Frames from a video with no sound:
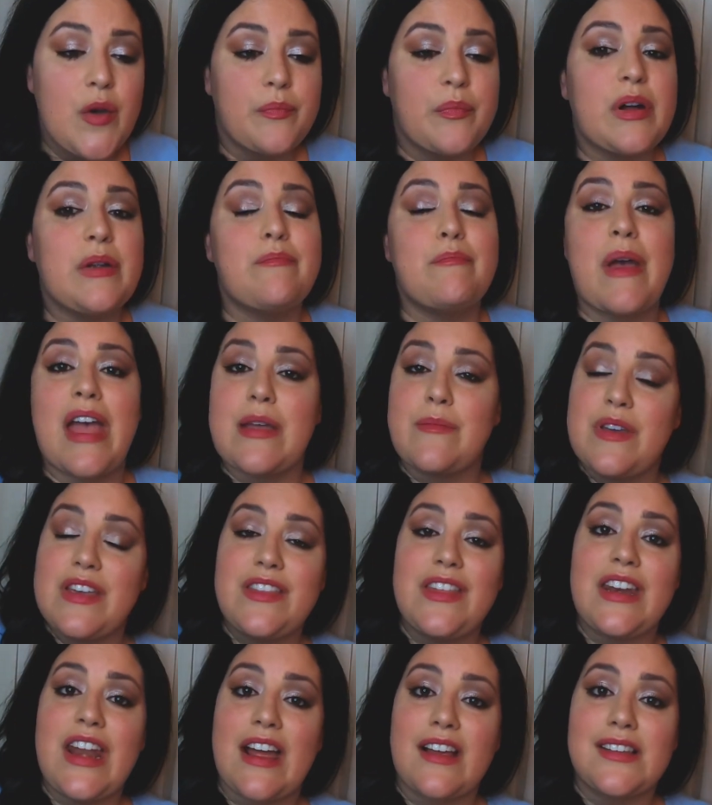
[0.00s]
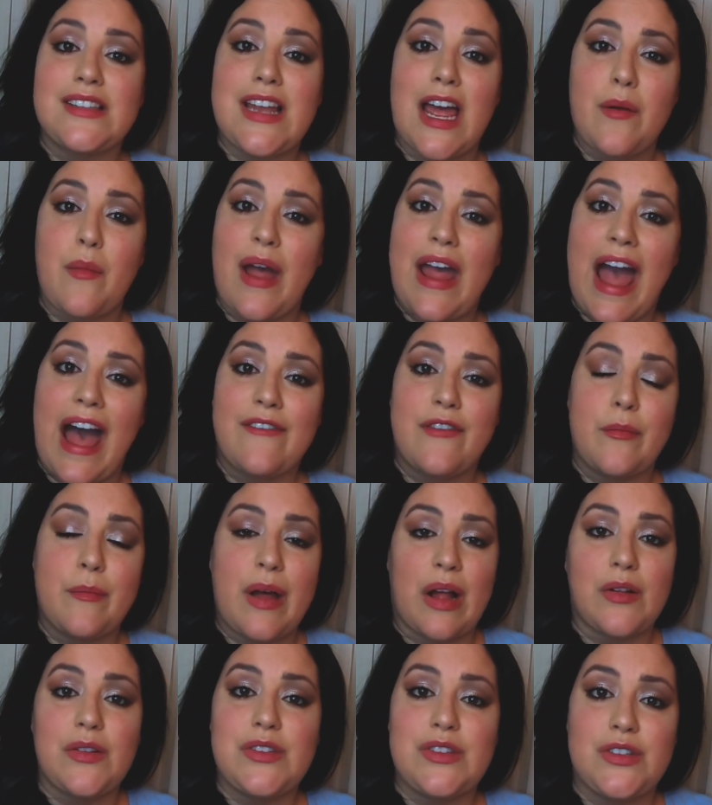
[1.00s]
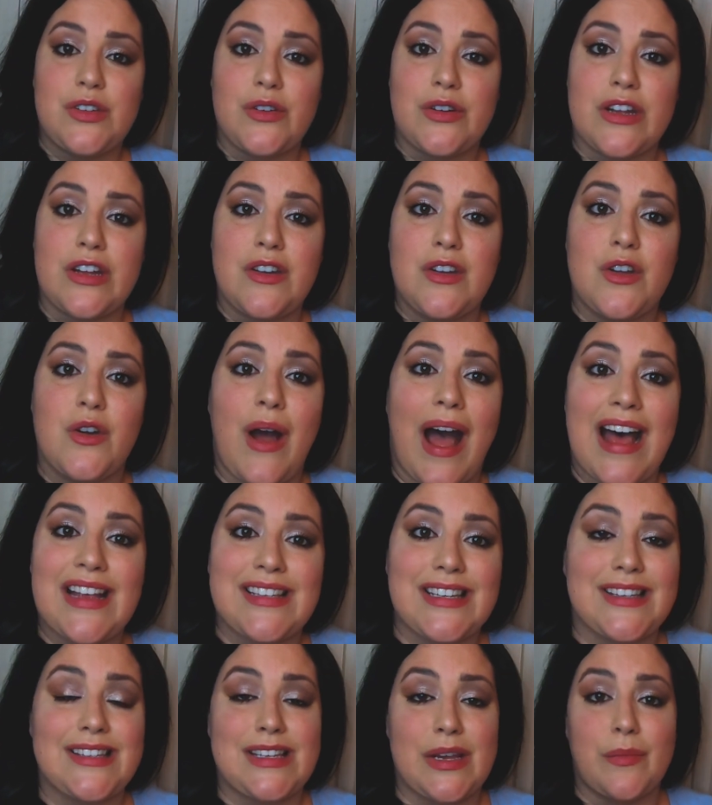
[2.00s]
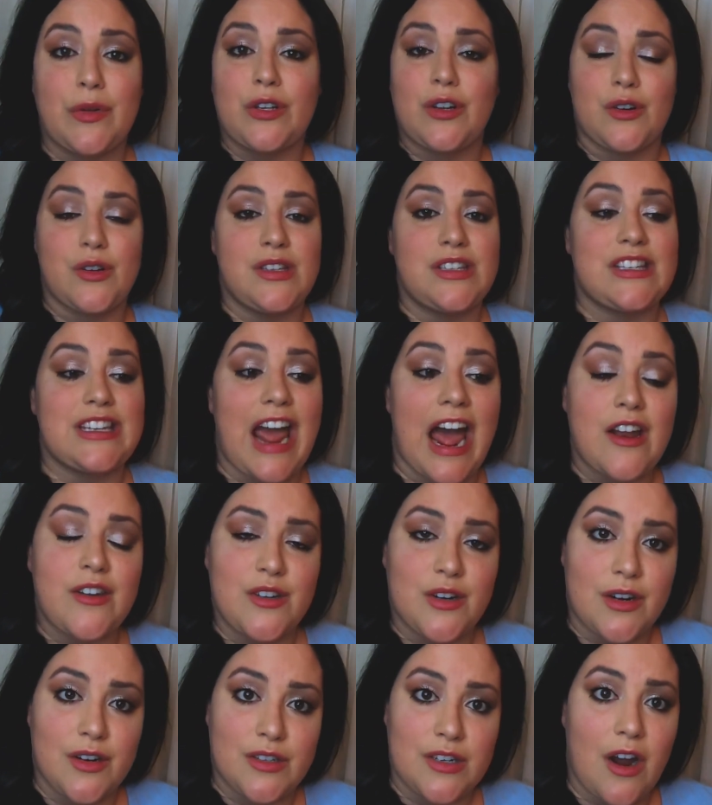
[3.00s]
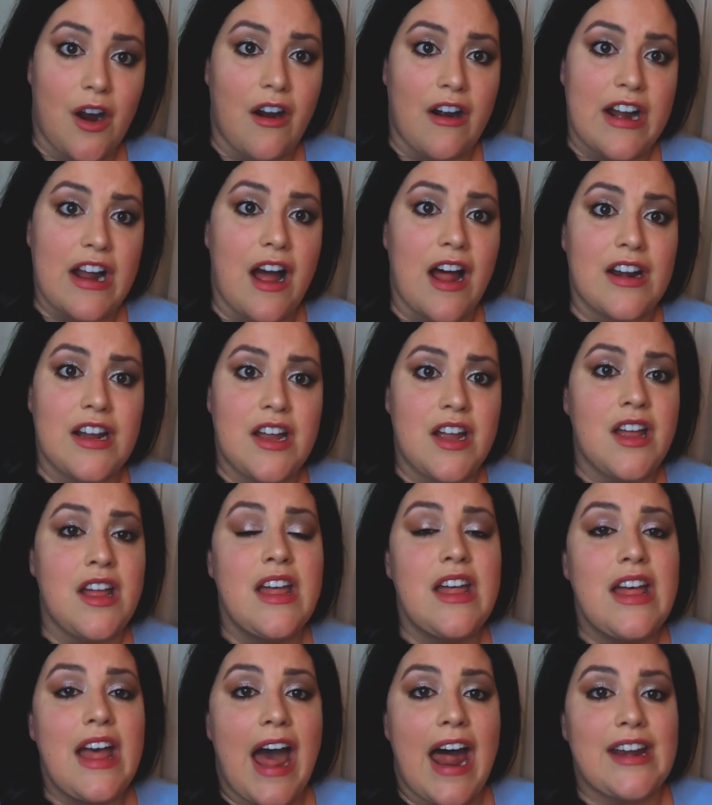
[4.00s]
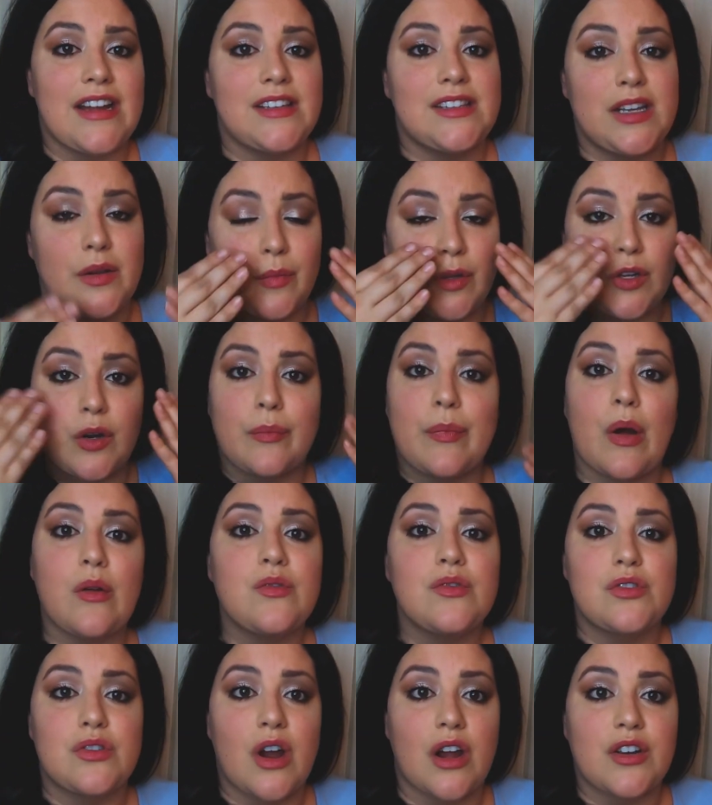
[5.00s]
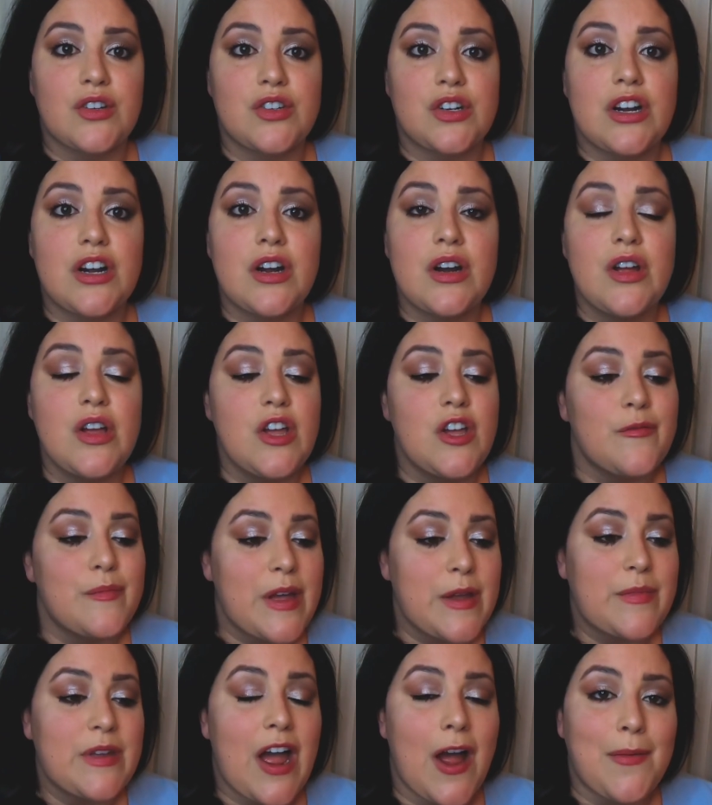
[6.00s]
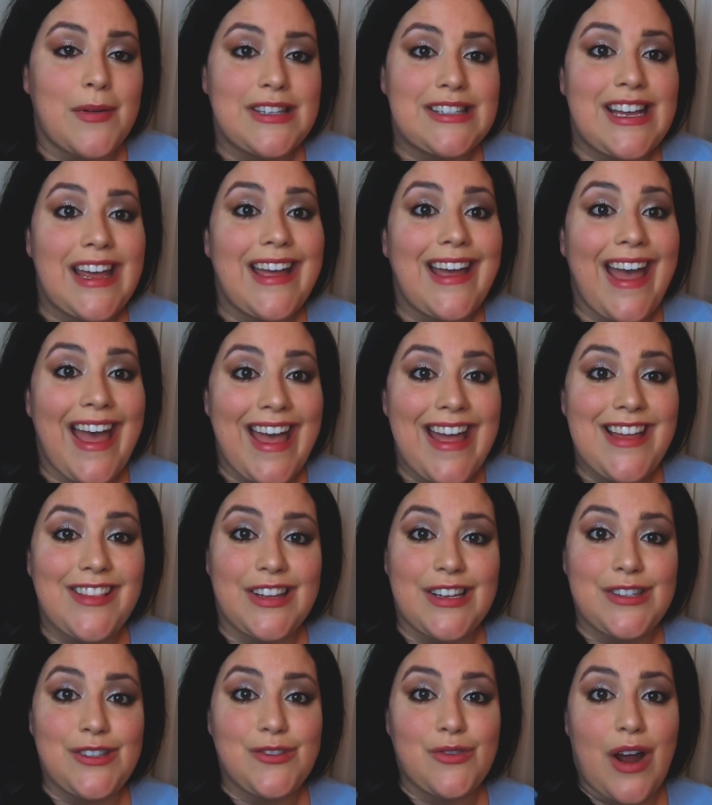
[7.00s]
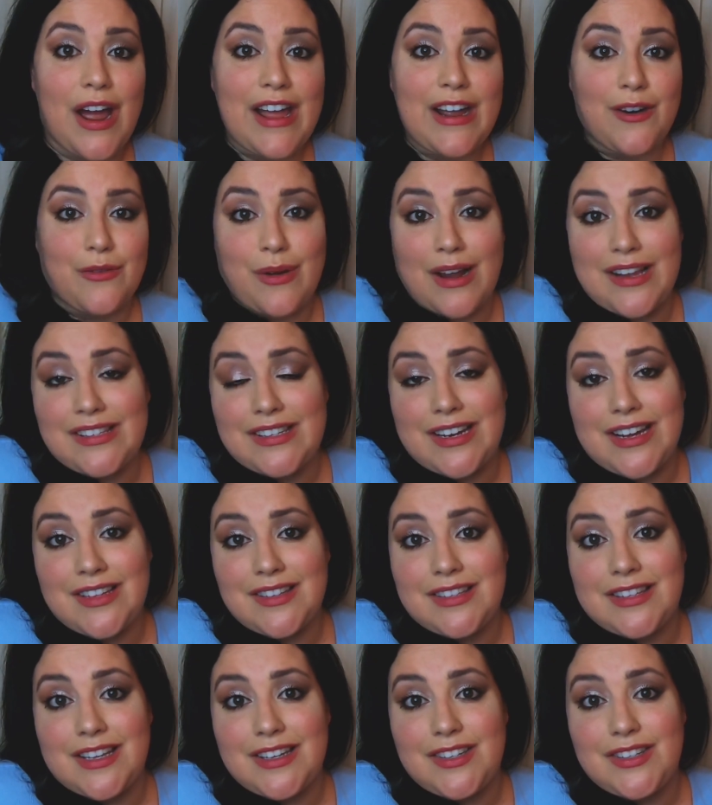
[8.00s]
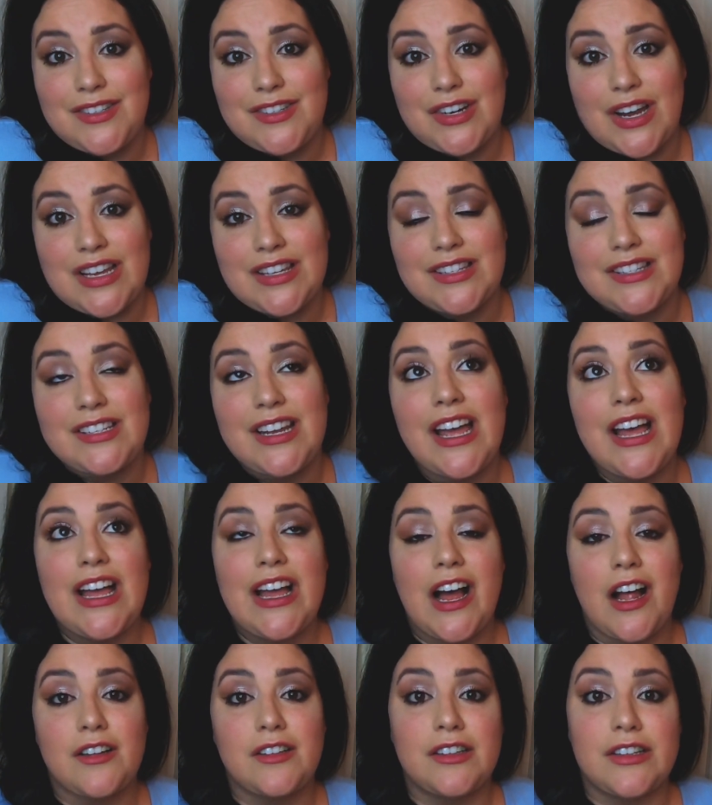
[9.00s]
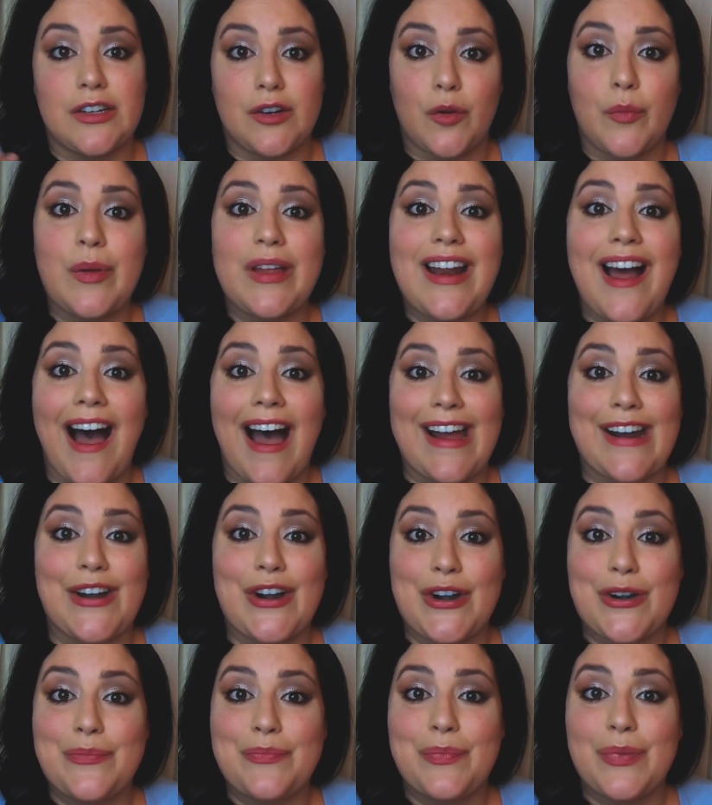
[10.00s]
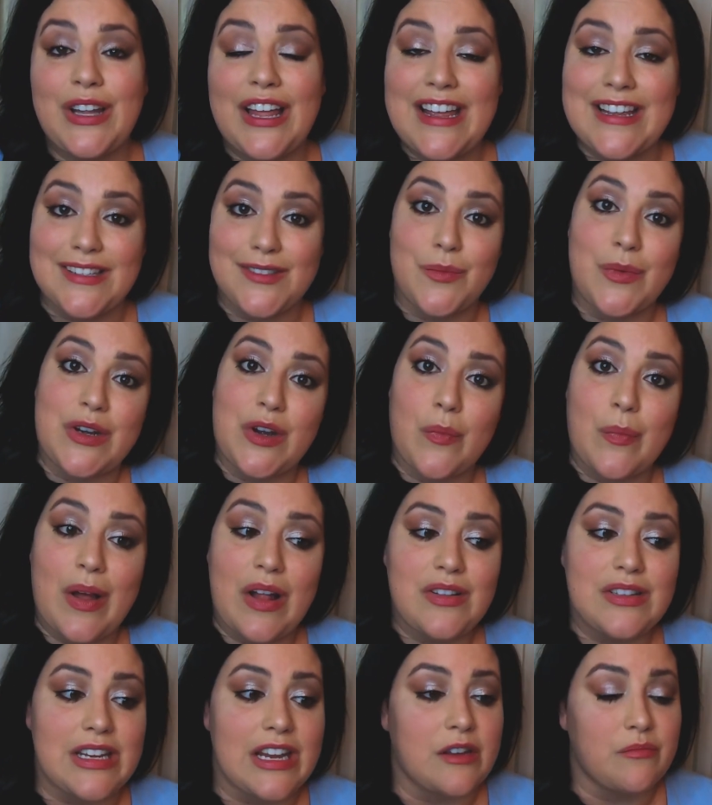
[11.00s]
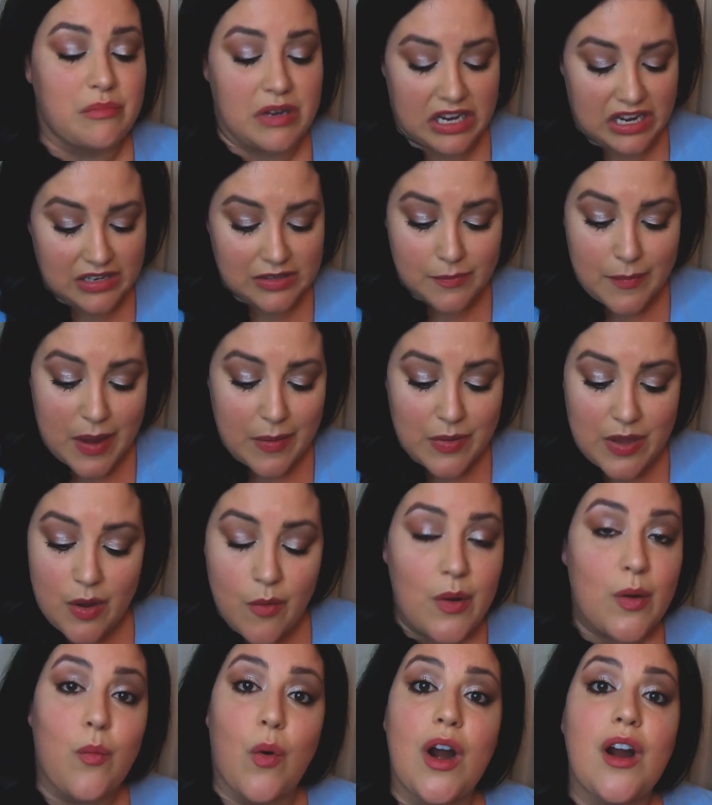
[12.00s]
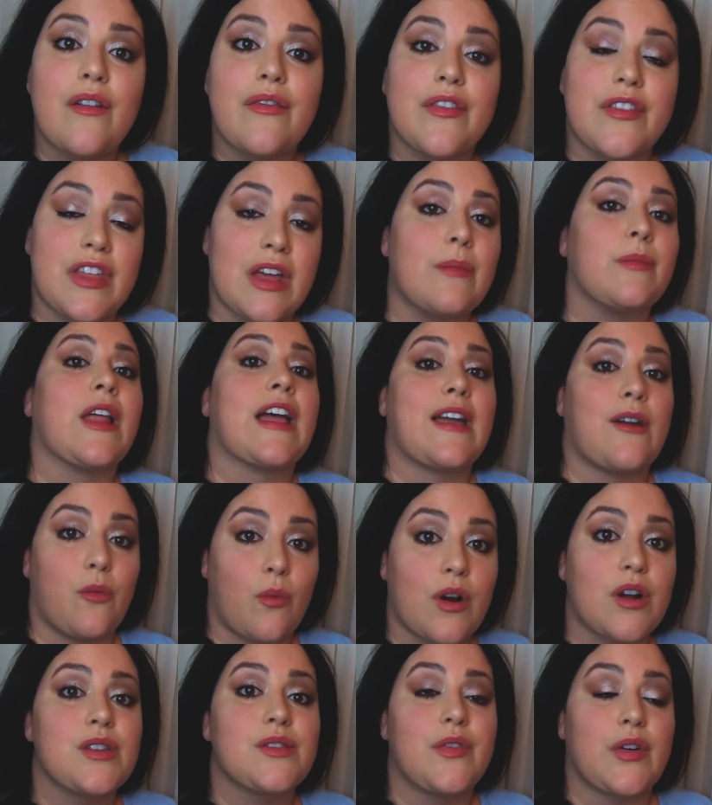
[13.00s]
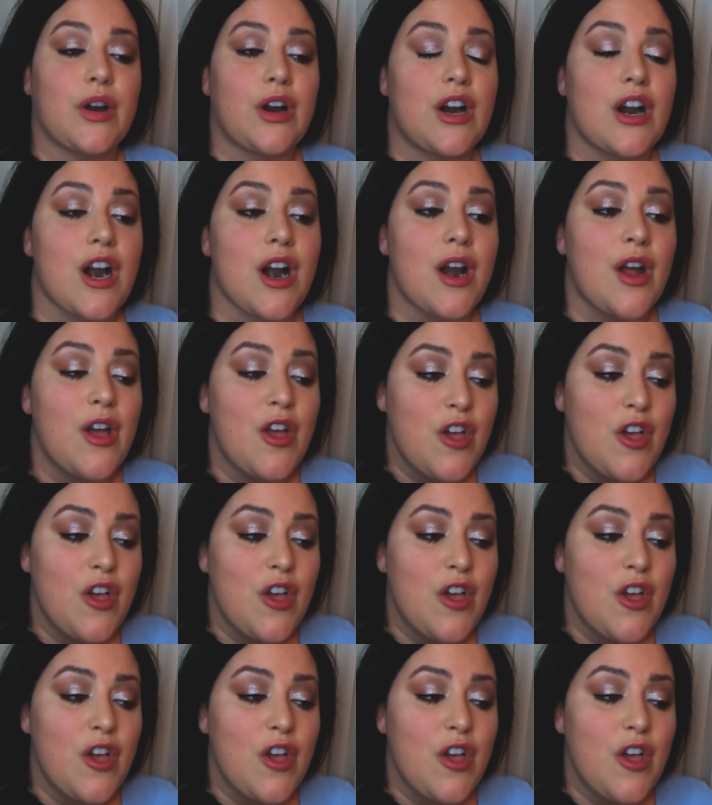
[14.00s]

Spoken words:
but maybe the next time I have a belt student who has a similar stature to Ariana and a similar bone structure, maybe I would say, hey, let's try a resonance that's just a little bit higher placed when you're belting, because maybe it would work for them like it works for her.